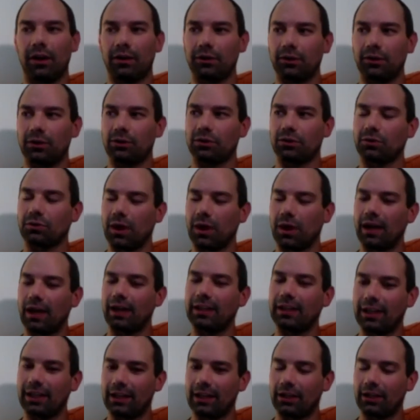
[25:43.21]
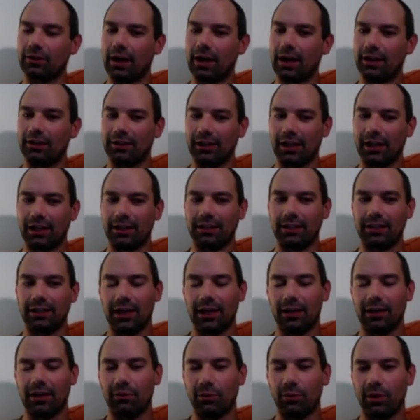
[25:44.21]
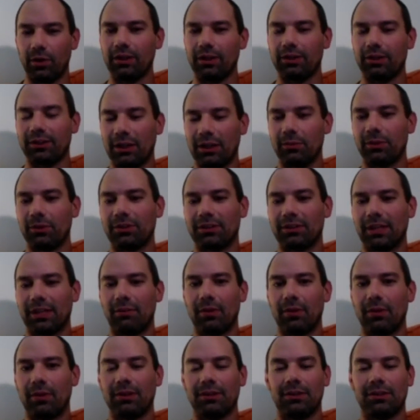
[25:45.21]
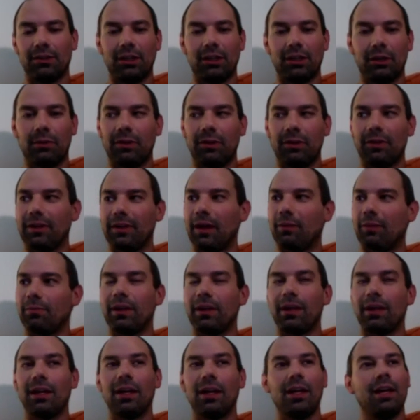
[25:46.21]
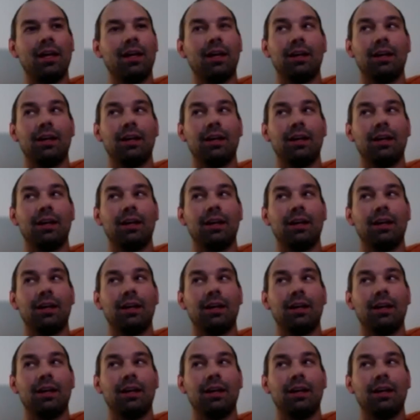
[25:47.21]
you're trying to get across the idea of what a summer's day means to you, whether that be